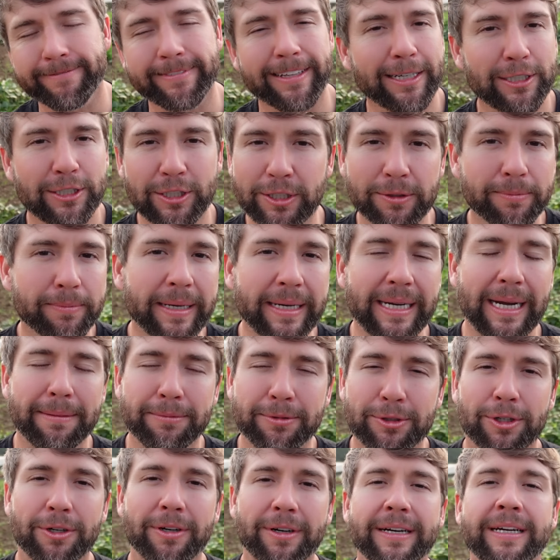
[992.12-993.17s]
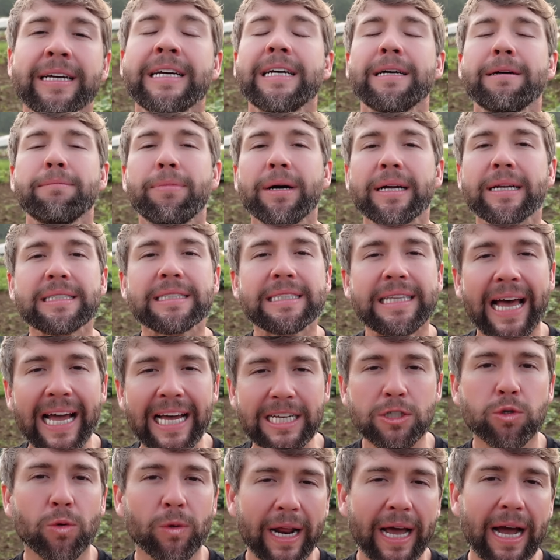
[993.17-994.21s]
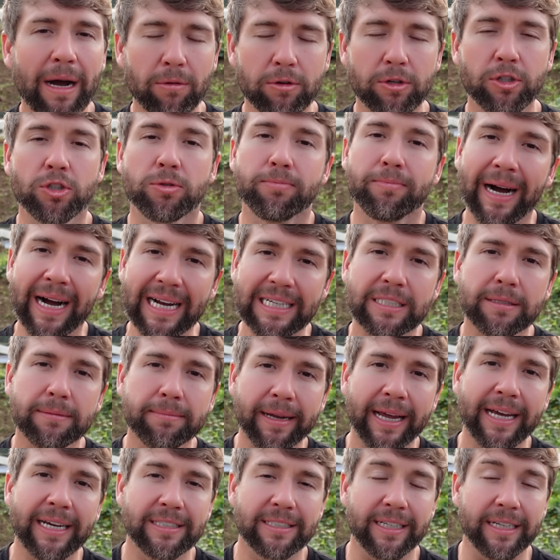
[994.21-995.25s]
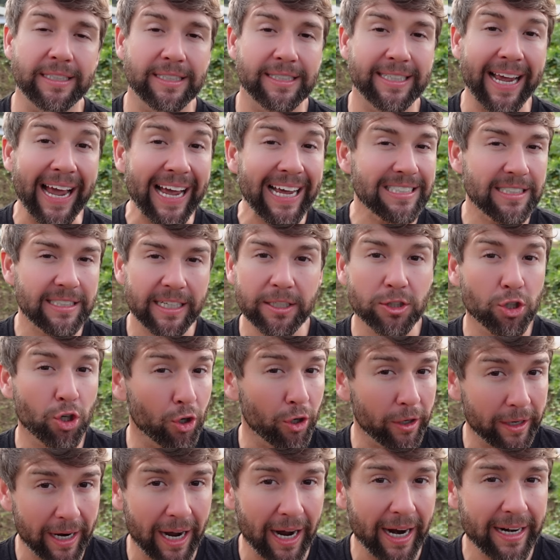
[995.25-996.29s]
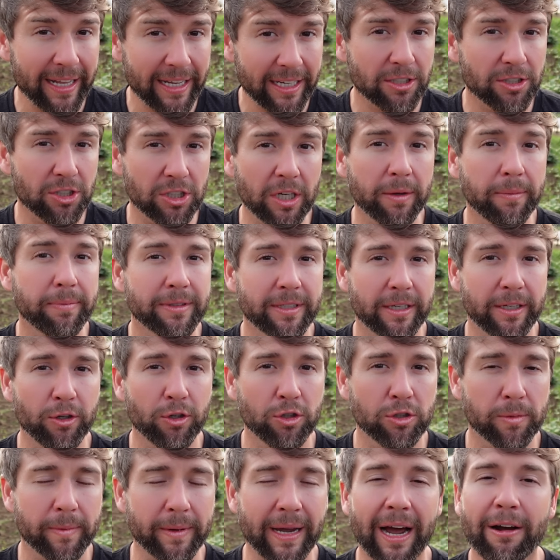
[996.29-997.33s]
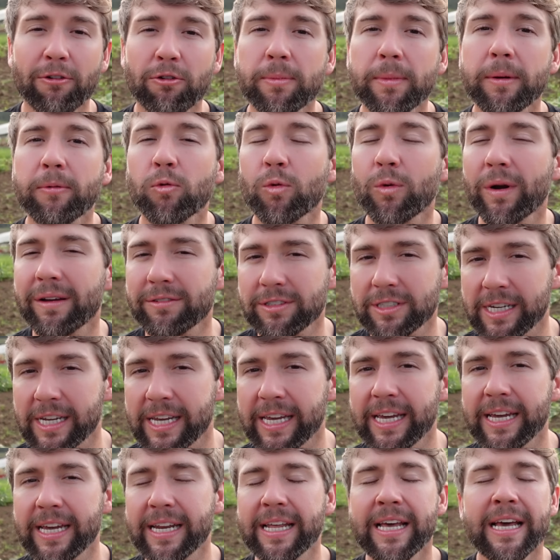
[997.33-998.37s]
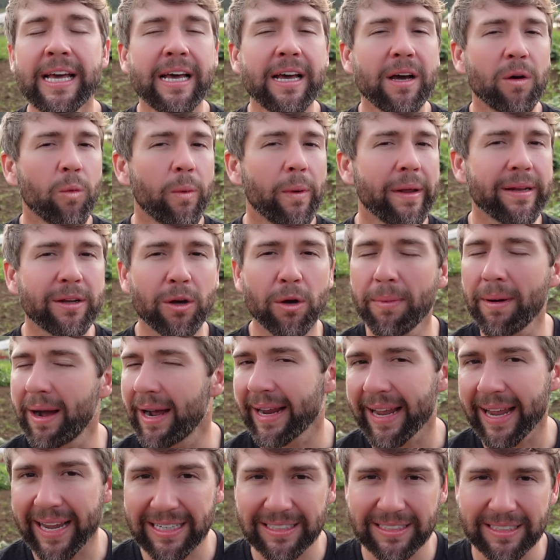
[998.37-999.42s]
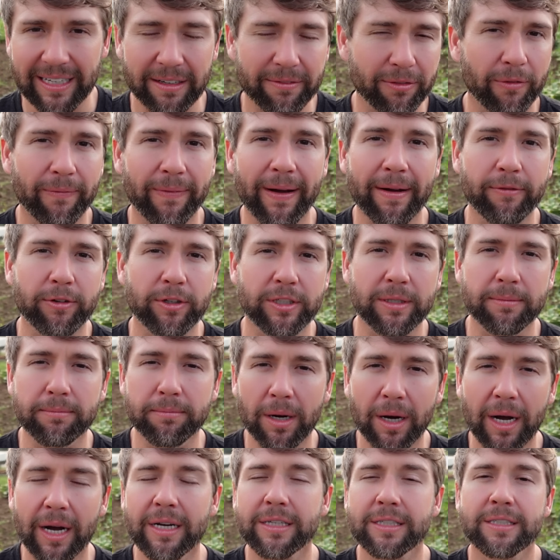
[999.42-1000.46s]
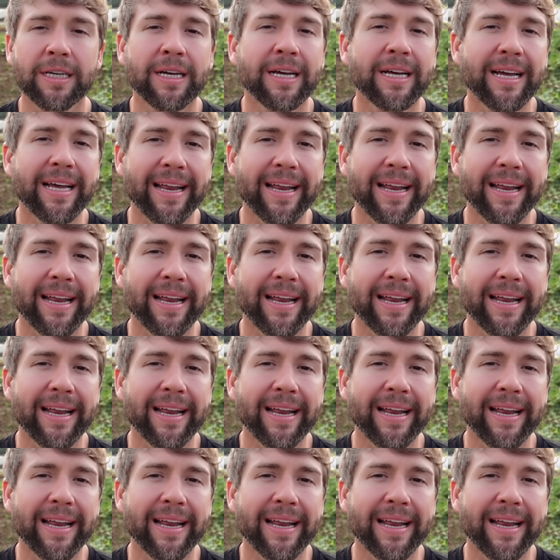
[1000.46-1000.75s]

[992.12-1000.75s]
That's just me, I'm sorry. But that's what I would do, buy some gas tanks. Gas tanks are not as cheap as they used to be. I remember when I was a kid, we'd go buy a gas tank for five or ten bucks.